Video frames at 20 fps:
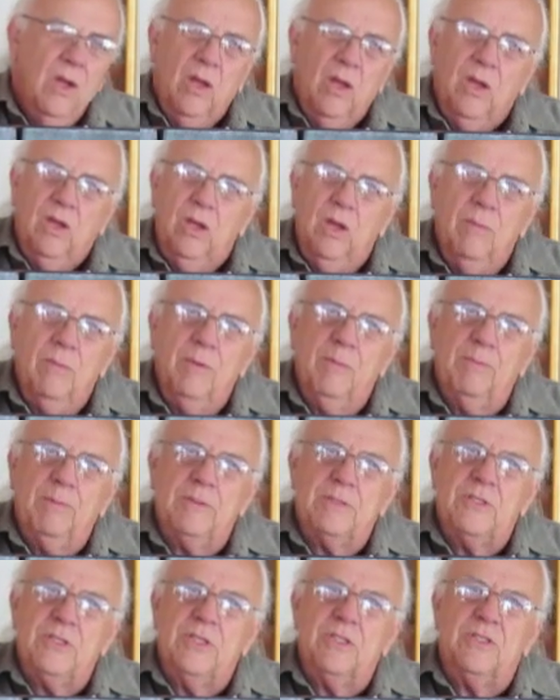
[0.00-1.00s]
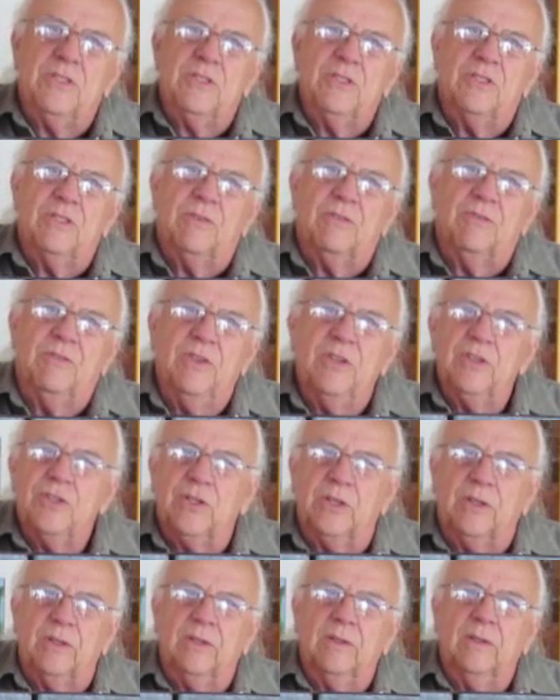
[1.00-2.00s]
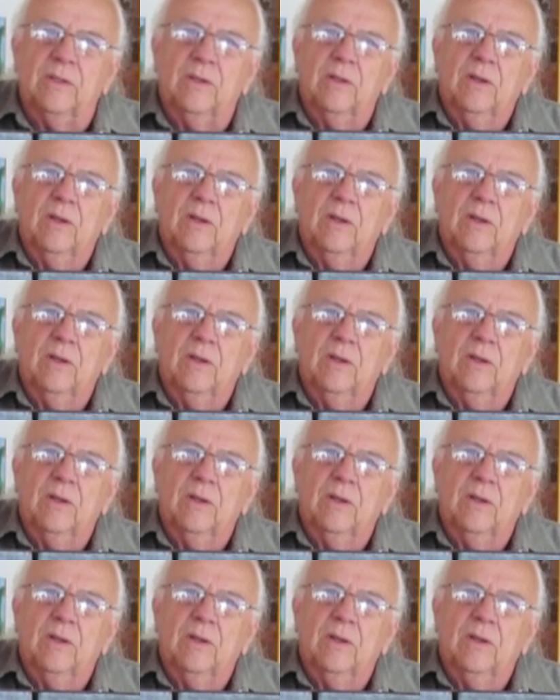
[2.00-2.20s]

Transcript: Human persistence of vision